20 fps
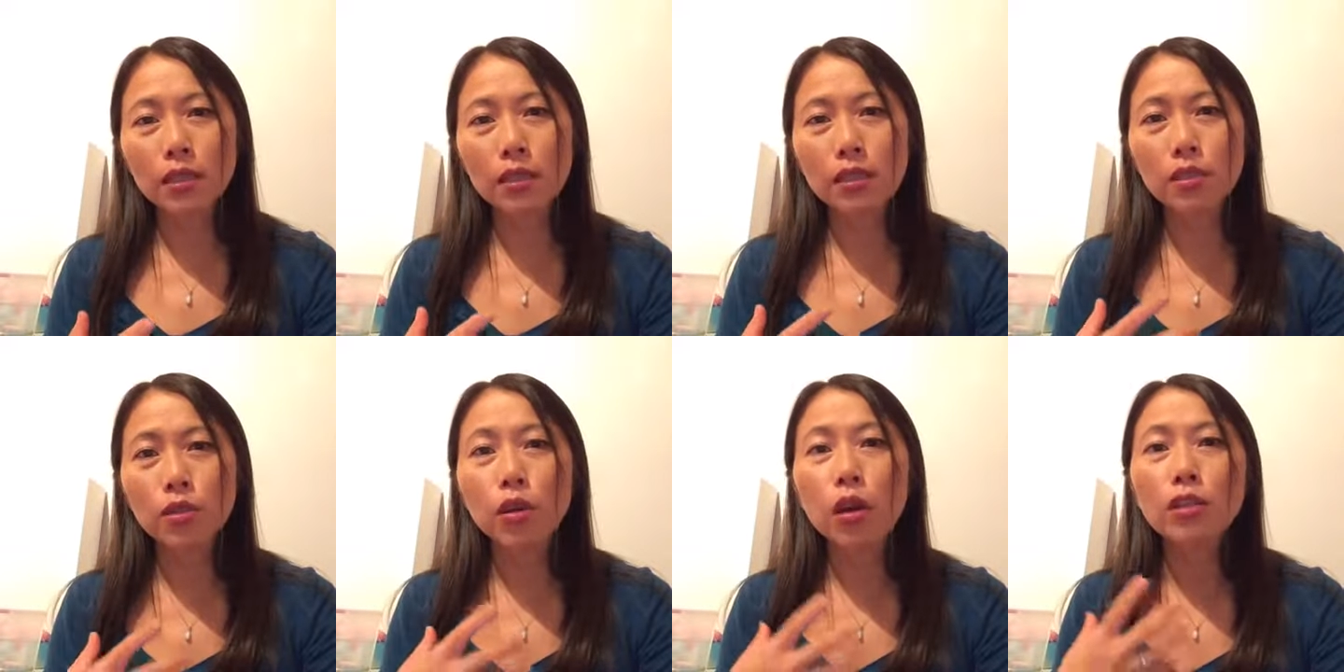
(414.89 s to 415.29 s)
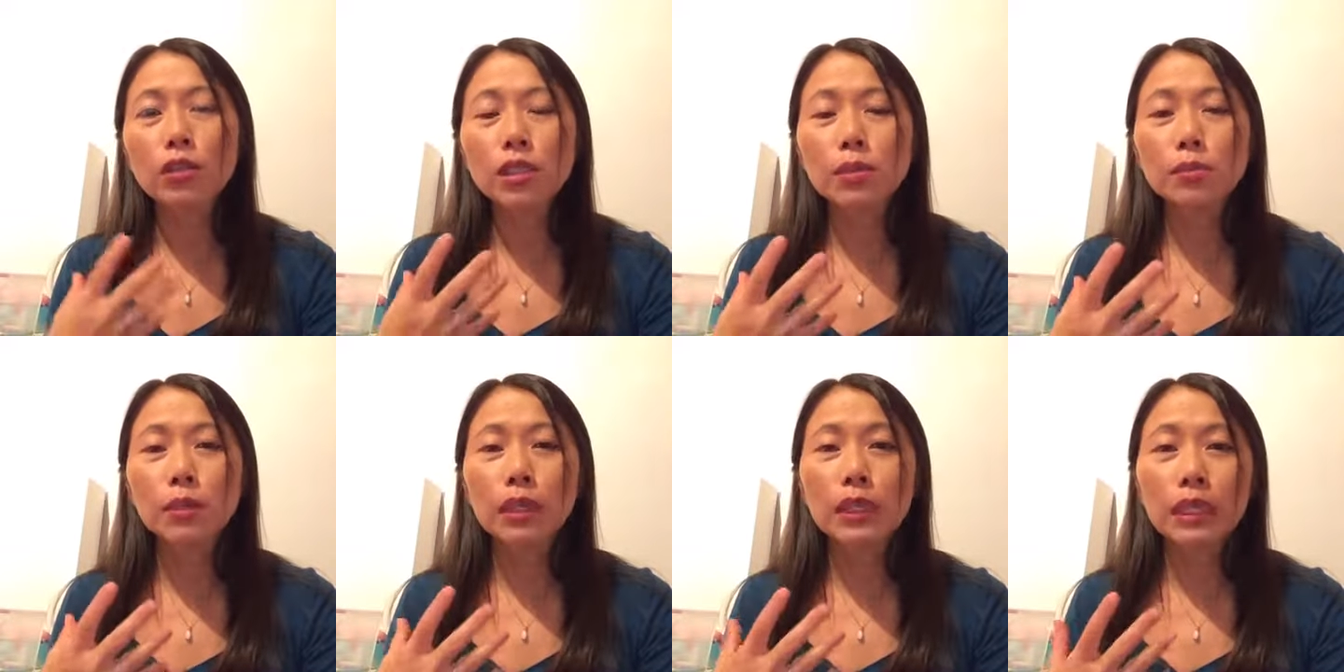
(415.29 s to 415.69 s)
So
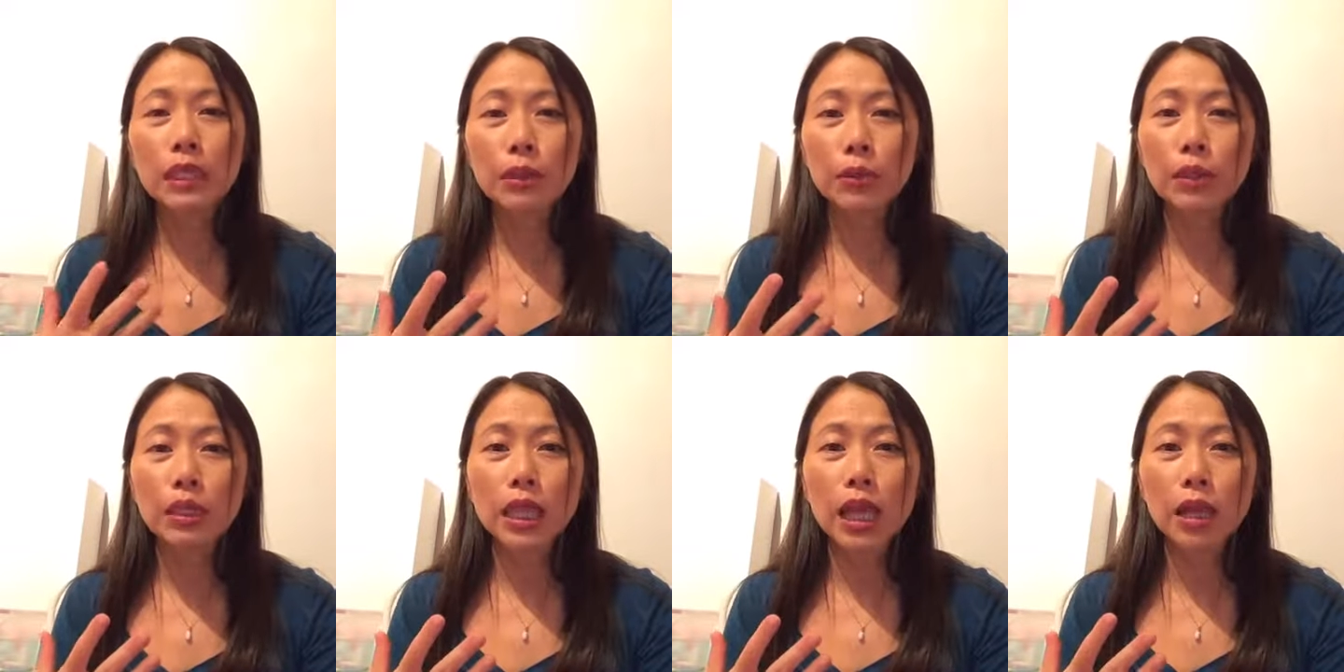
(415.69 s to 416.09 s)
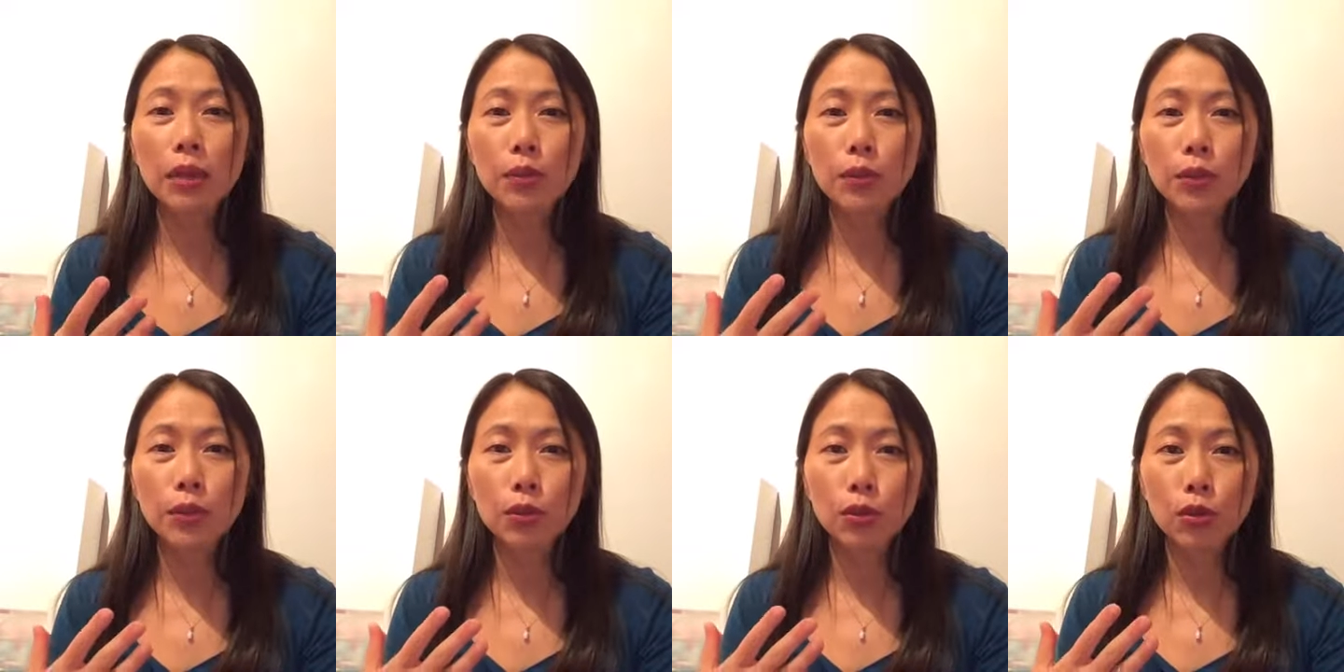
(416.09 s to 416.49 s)
ultimately, it will help
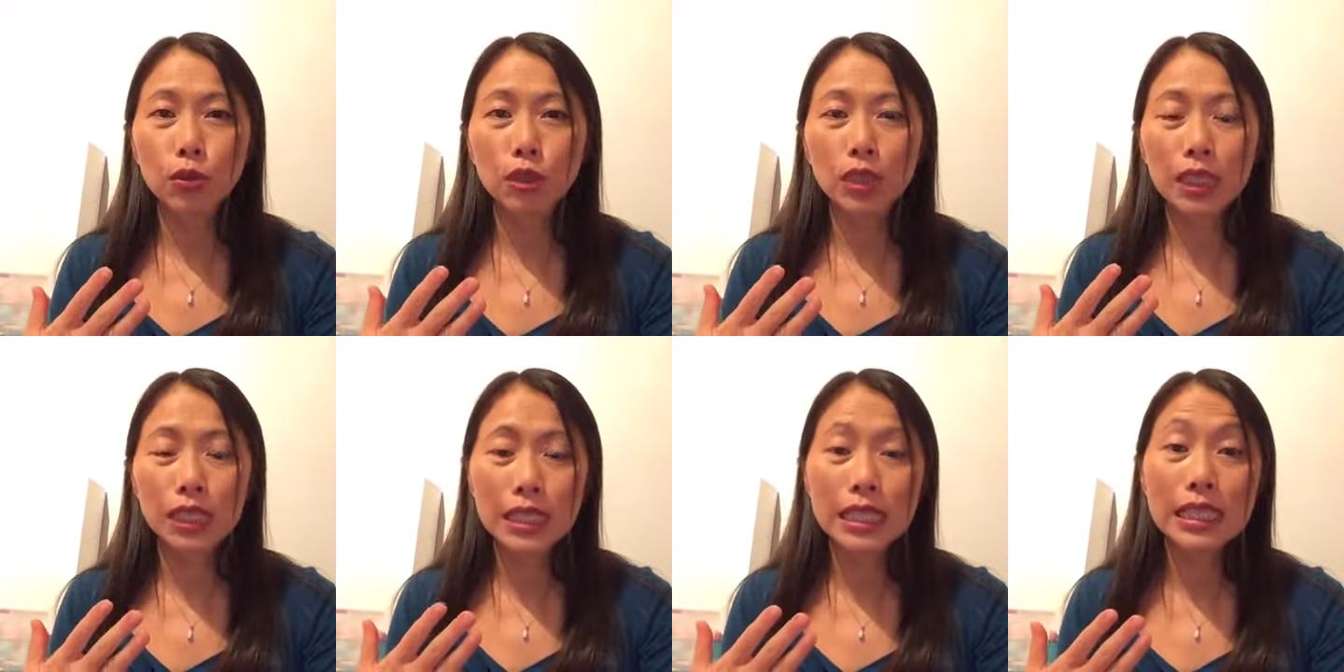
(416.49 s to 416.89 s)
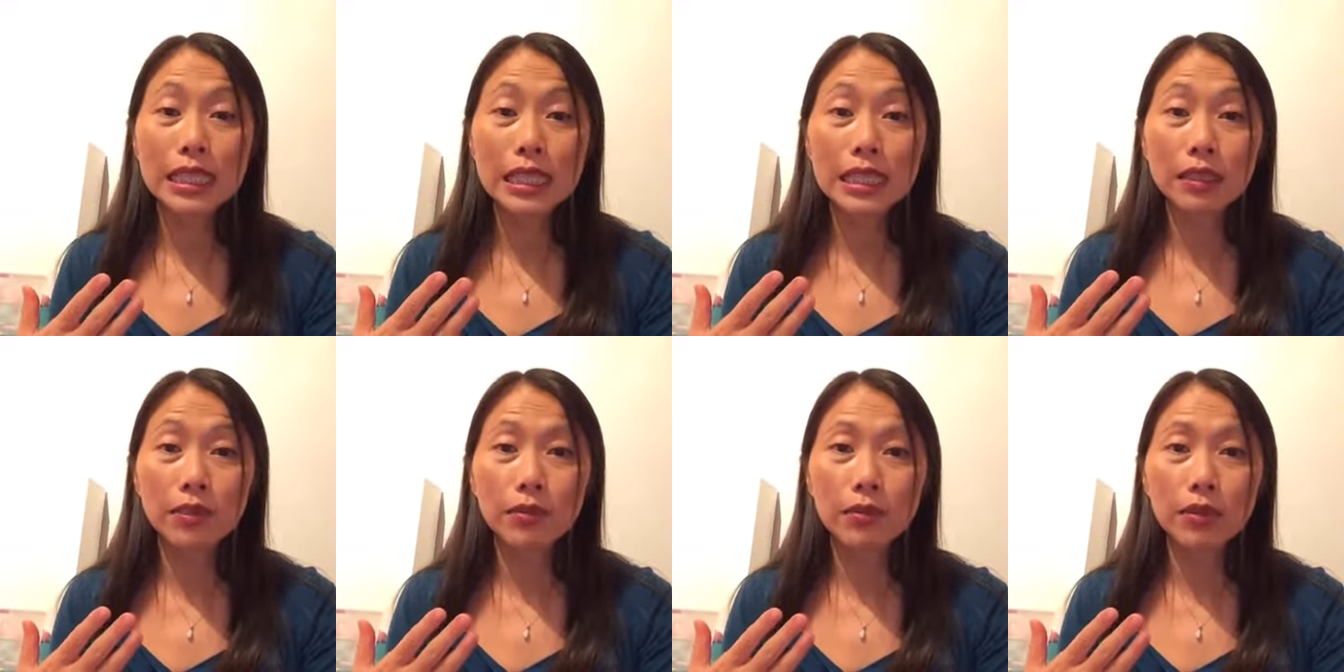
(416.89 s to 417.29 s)
you
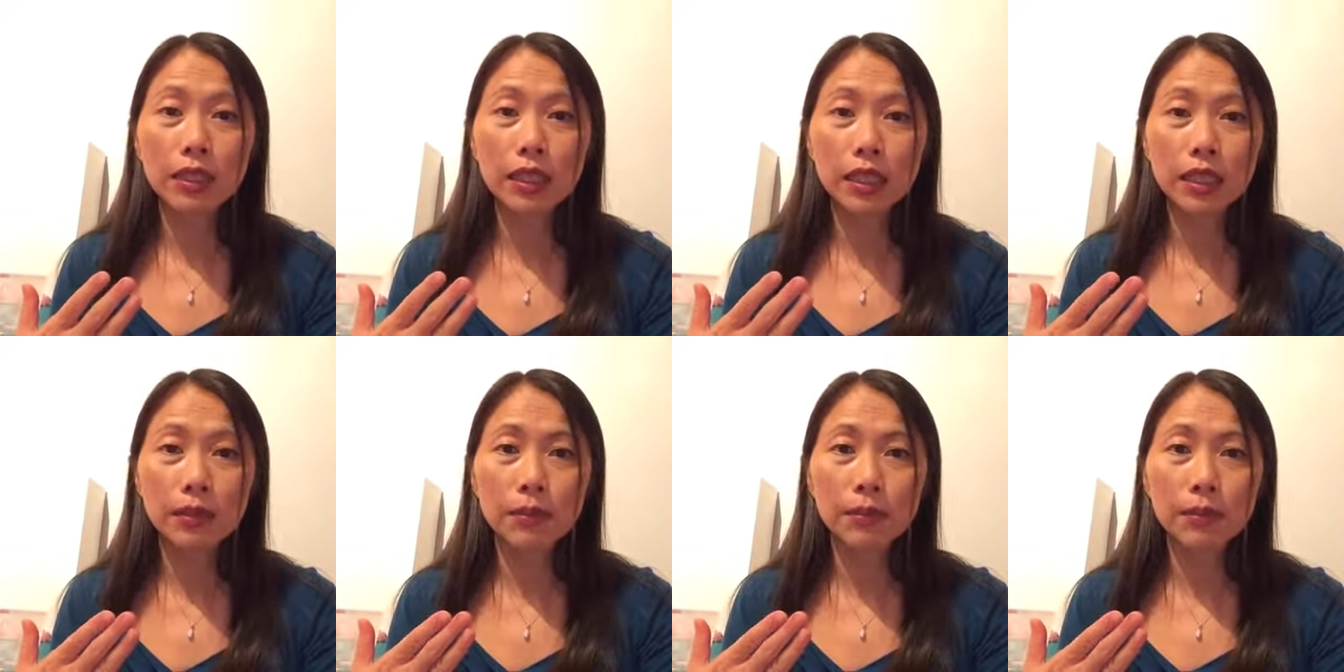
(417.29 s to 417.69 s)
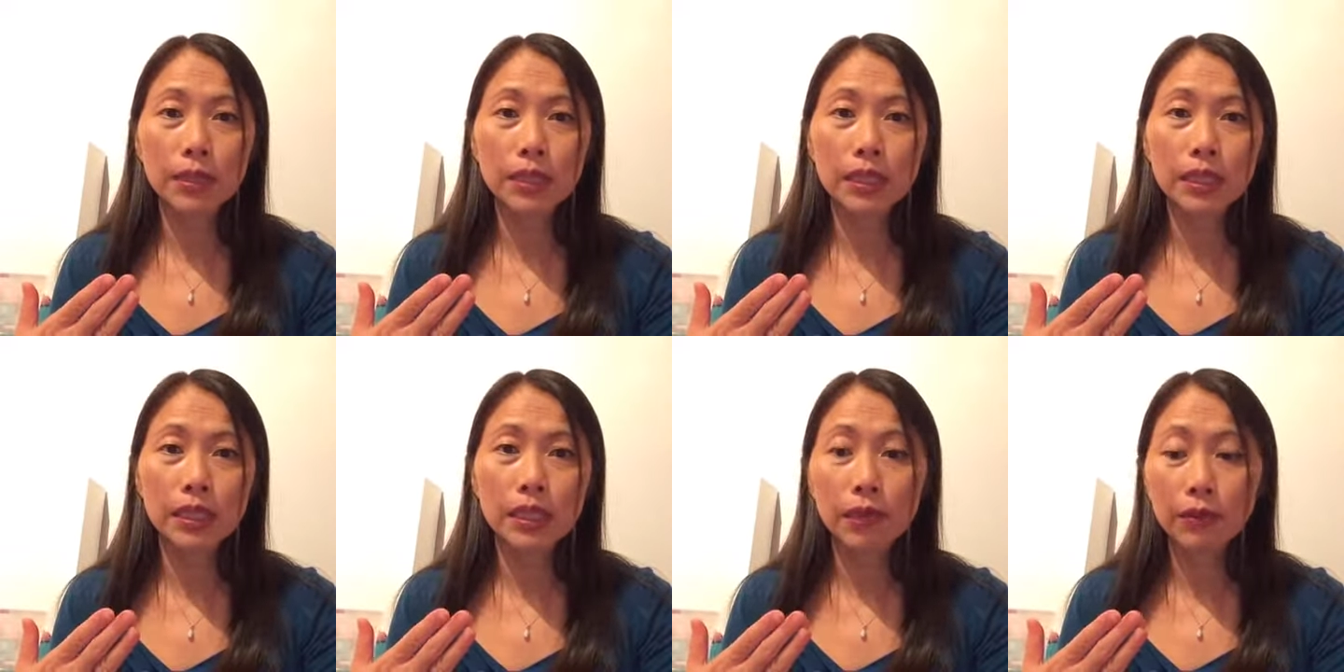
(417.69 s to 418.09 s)
conceive
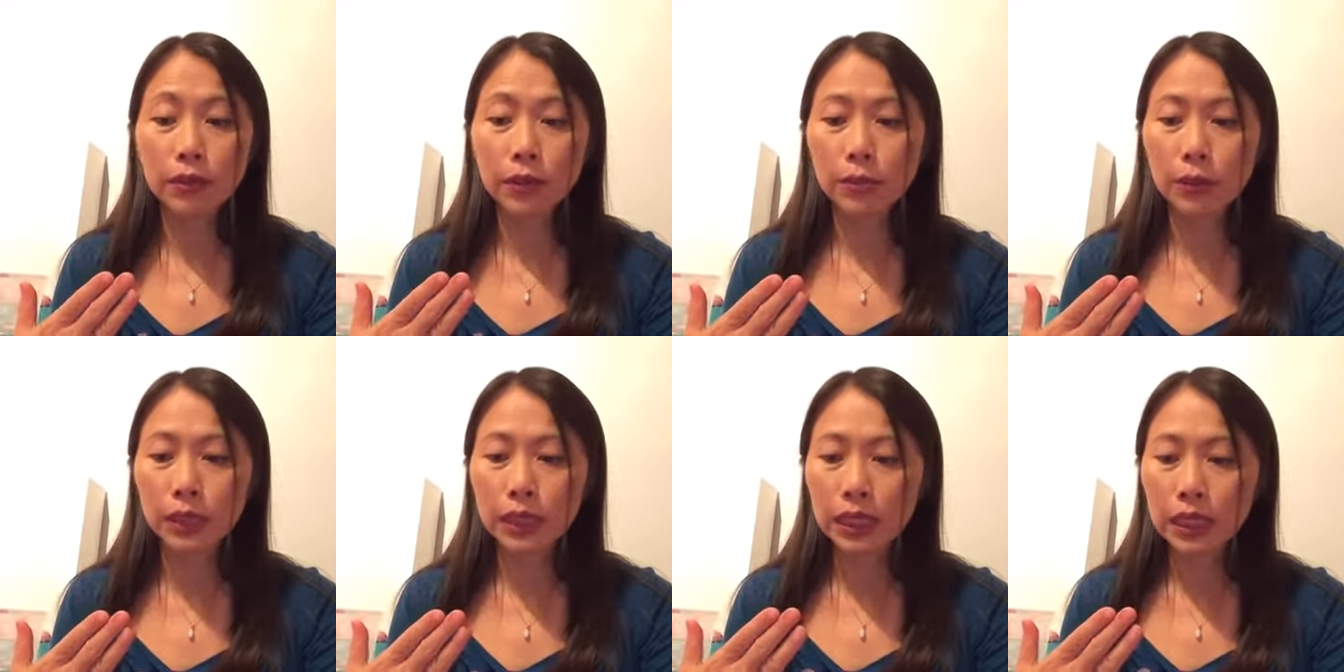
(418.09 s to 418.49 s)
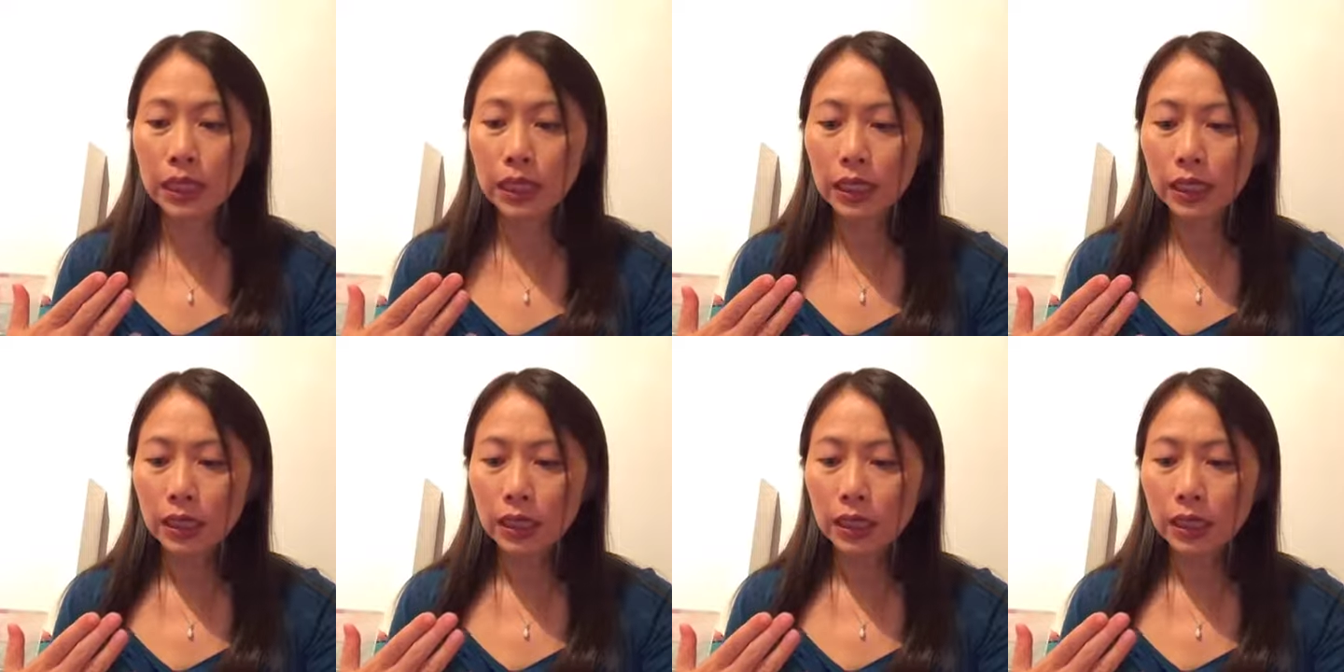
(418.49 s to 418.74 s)
inevitably.